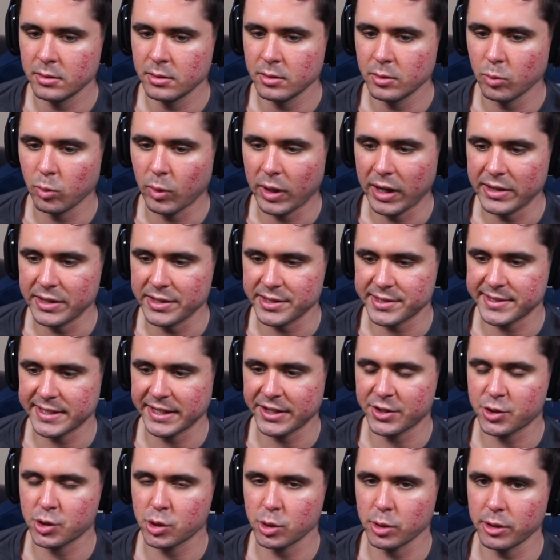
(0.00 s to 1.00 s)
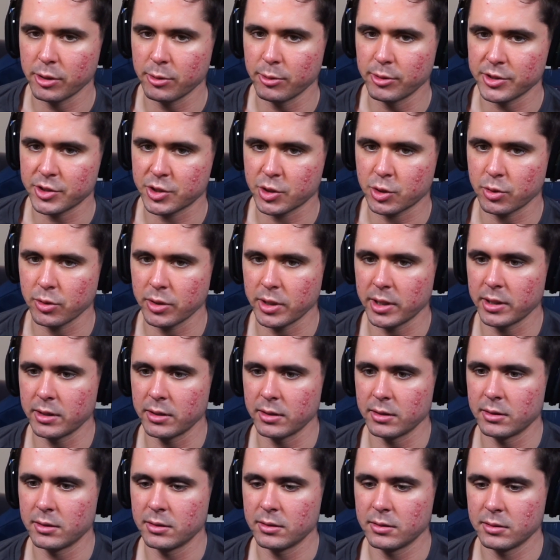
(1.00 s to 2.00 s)
Why this sanctuary was
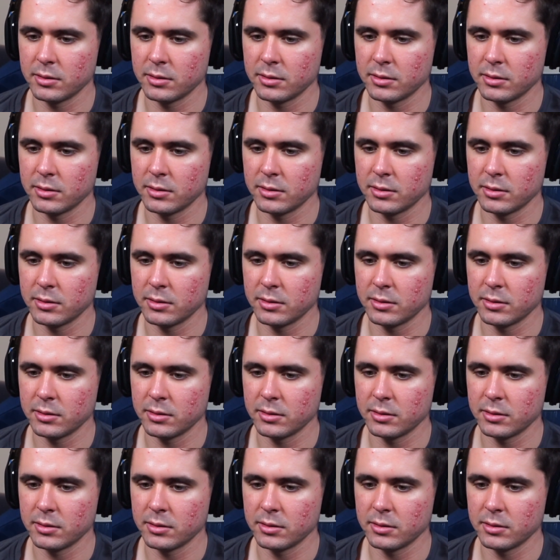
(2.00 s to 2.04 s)
created.